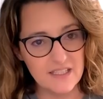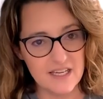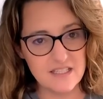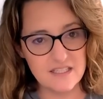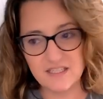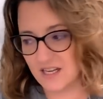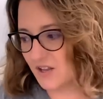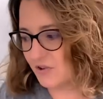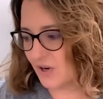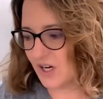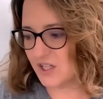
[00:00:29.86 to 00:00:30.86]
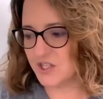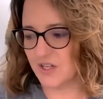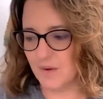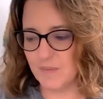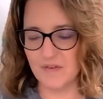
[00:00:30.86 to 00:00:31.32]
list throughout our
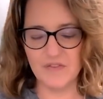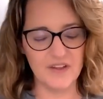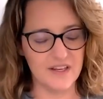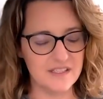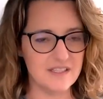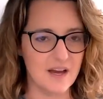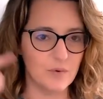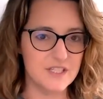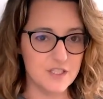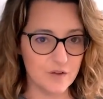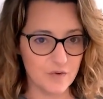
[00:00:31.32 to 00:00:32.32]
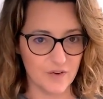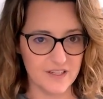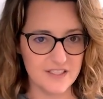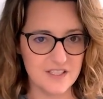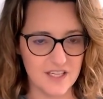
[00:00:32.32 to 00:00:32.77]
trip of things that were
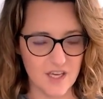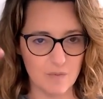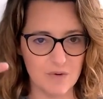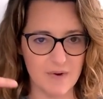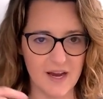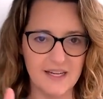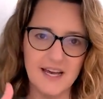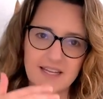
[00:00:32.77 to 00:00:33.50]
different to keep in mind.